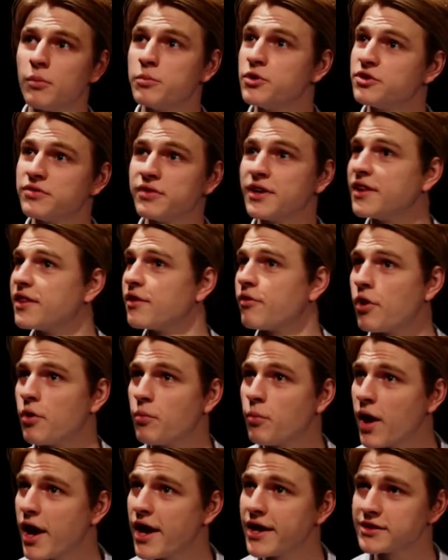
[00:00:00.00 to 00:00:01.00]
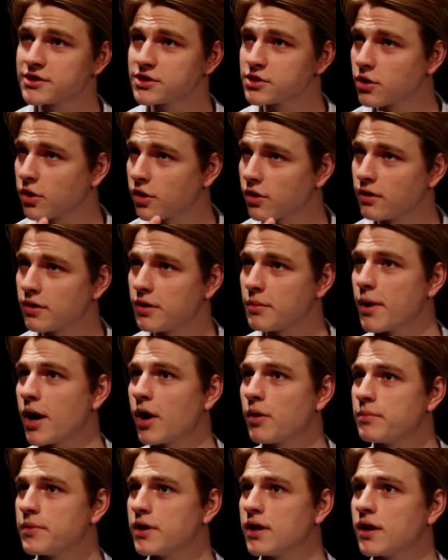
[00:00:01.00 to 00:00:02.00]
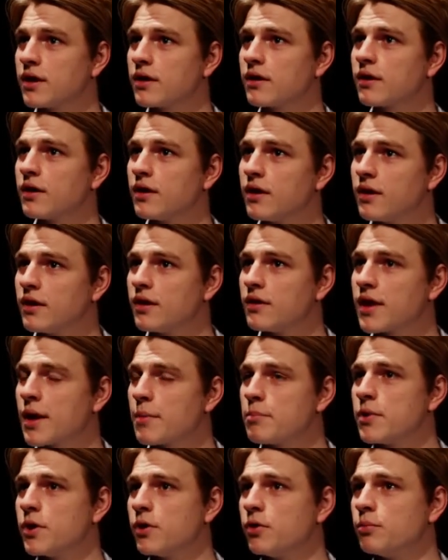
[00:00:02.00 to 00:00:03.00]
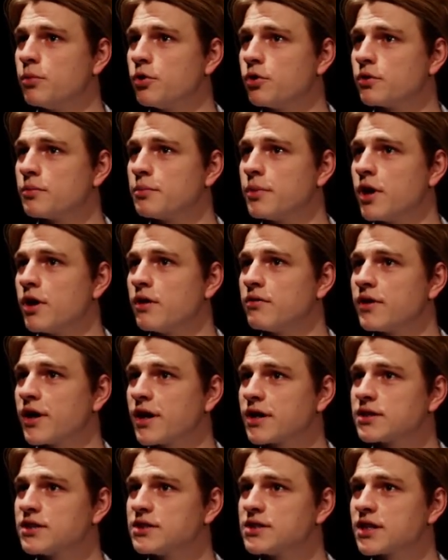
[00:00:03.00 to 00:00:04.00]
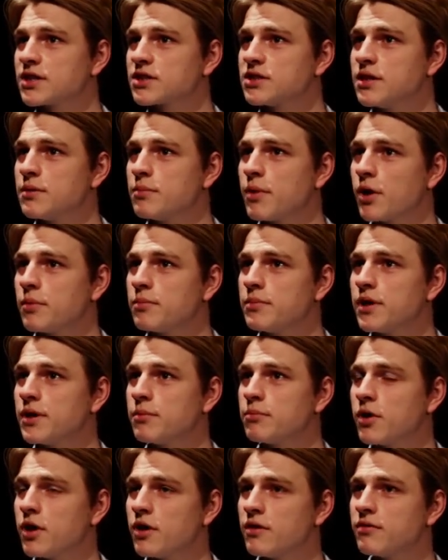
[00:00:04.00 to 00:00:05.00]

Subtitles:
are beautiful in their own way. It's not about being that billboard perfect, it's actually about being